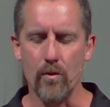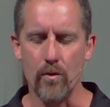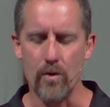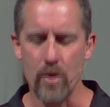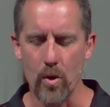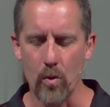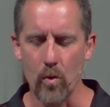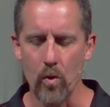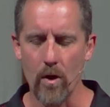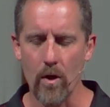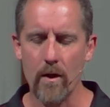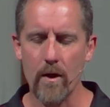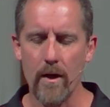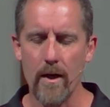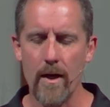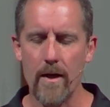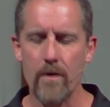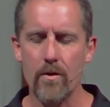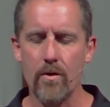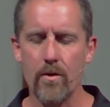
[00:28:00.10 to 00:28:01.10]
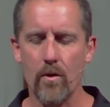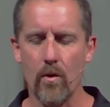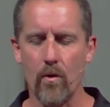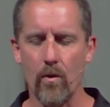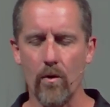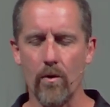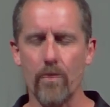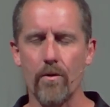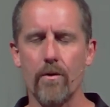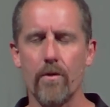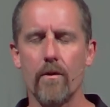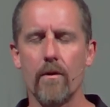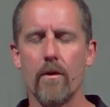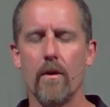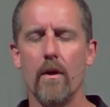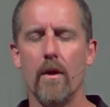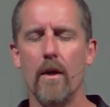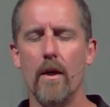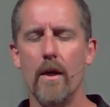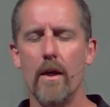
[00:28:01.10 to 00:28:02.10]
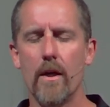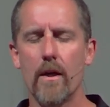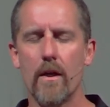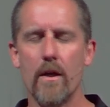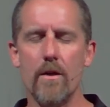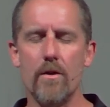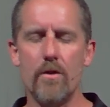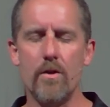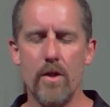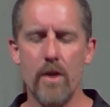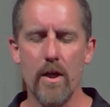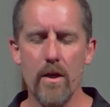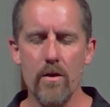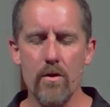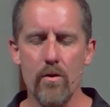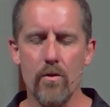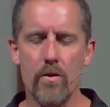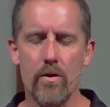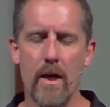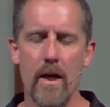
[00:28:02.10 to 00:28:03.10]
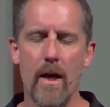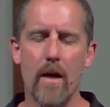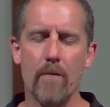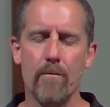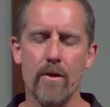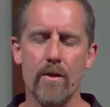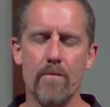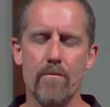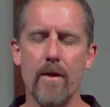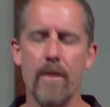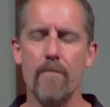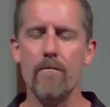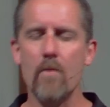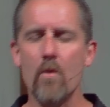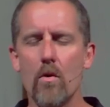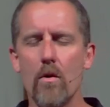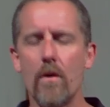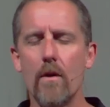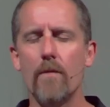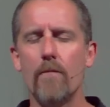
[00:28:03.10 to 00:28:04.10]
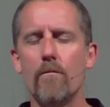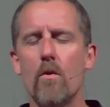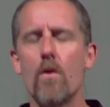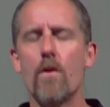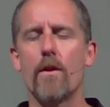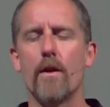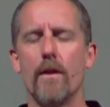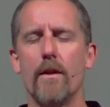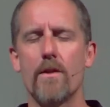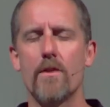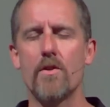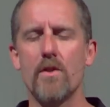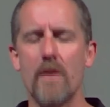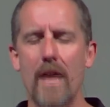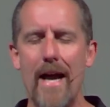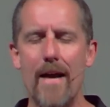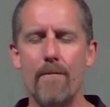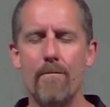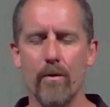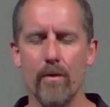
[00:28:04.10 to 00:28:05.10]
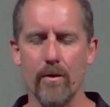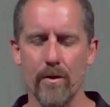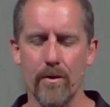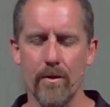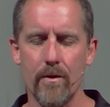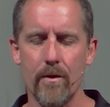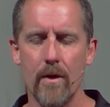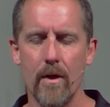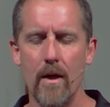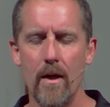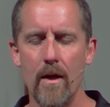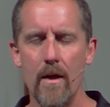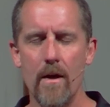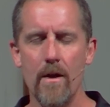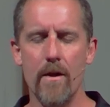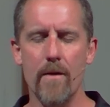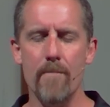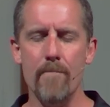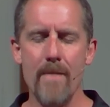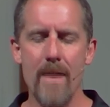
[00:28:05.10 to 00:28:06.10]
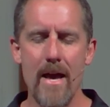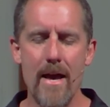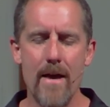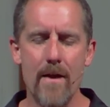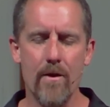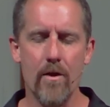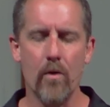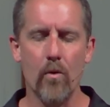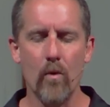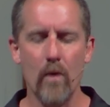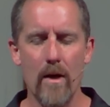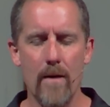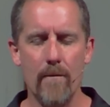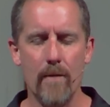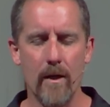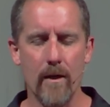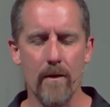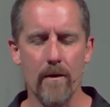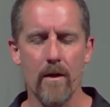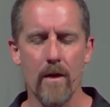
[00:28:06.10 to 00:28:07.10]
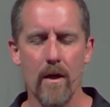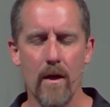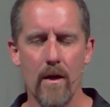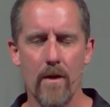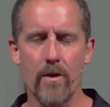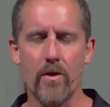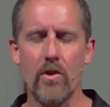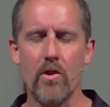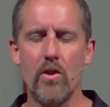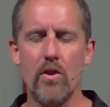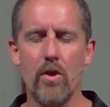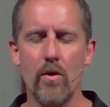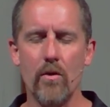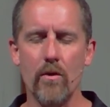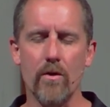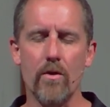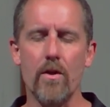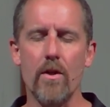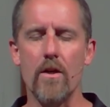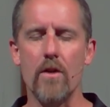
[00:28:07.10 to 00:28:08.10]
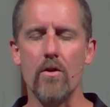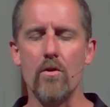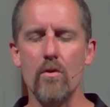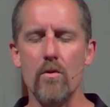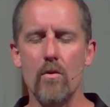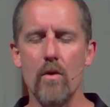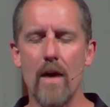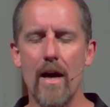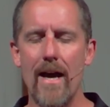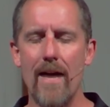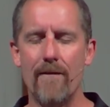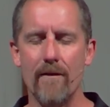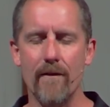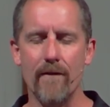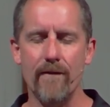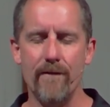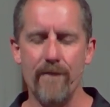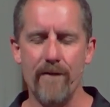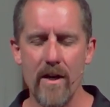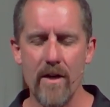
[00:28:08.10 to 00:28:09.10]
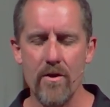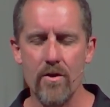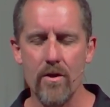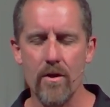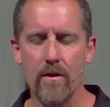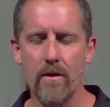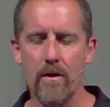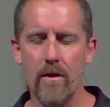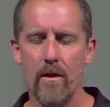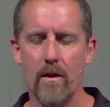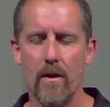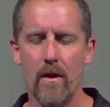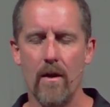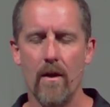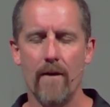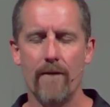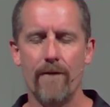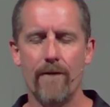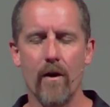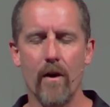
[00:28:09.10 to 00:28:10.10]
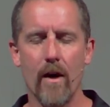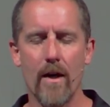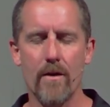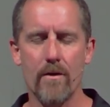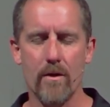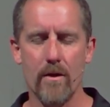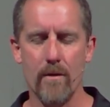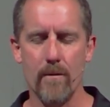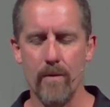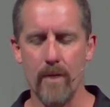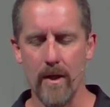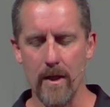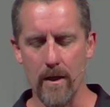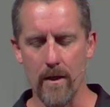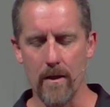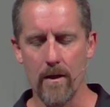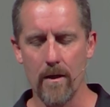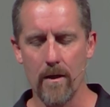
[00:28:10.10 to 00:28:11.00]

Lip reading: to work in our souls. Continue to help us be more and more the disciples, the men, the women, the students that you have envisioned for us to be.